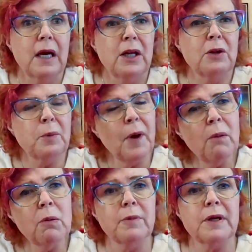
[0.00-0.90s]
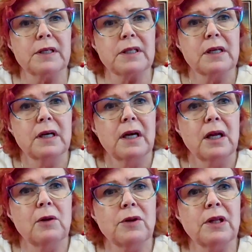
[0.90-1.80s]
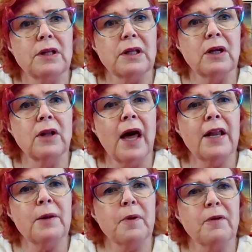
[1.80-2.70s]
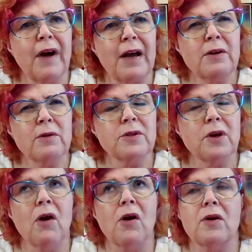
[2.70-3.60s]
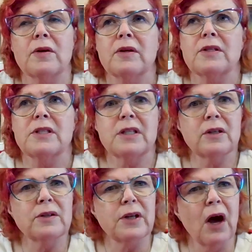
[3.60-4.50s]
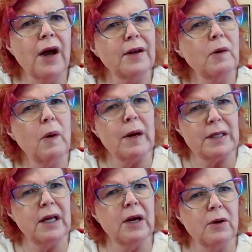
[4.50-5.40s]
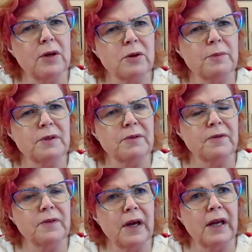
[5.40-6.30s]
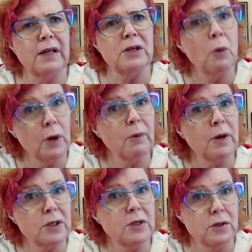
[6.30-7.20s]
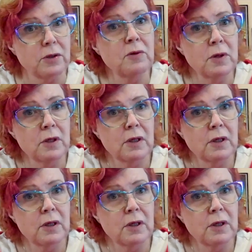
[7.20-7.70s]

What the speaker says: You know, the problem is, you know, a lot of the providers are still not quite there in terms of knowing what to do.